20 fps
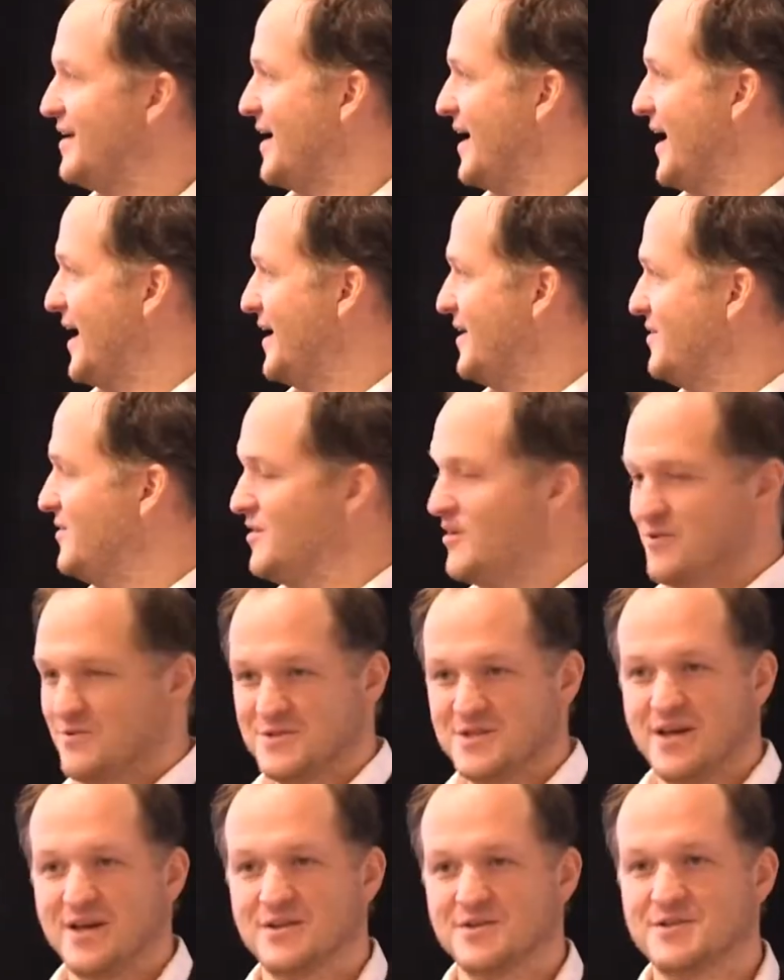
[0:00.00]
and their
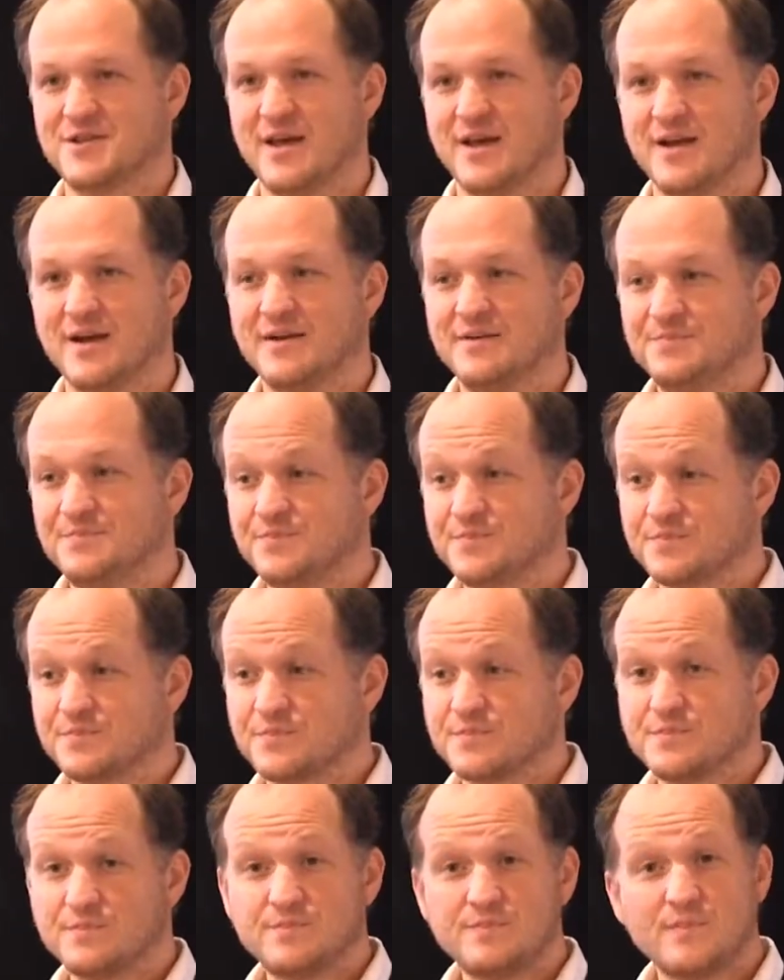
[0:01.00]
sales data.
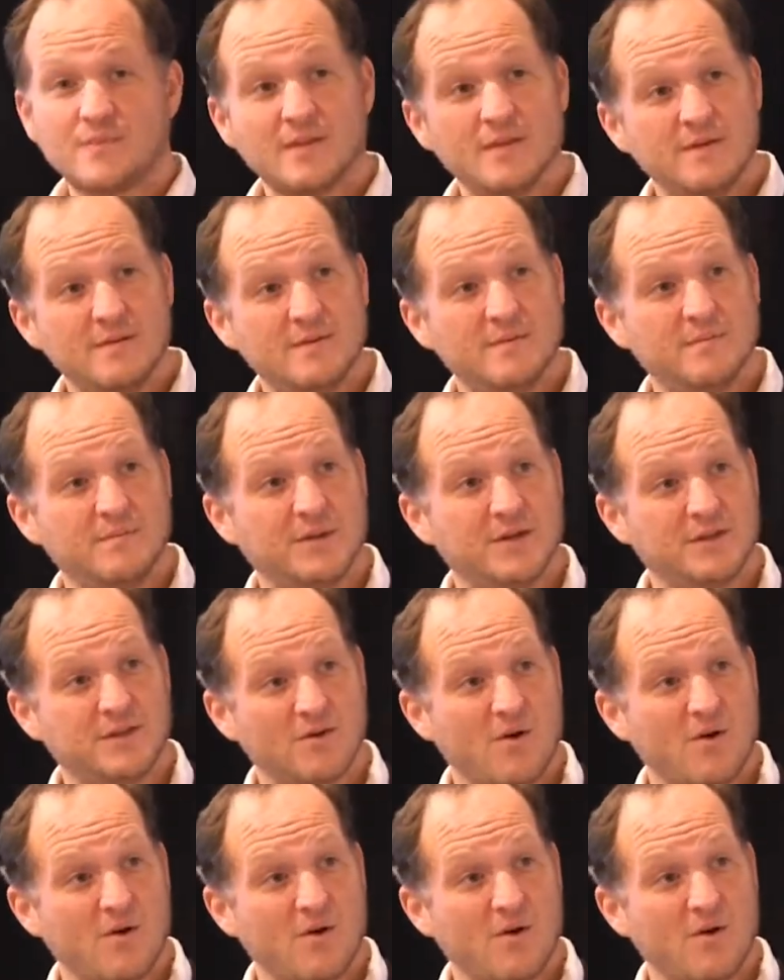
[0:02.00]
But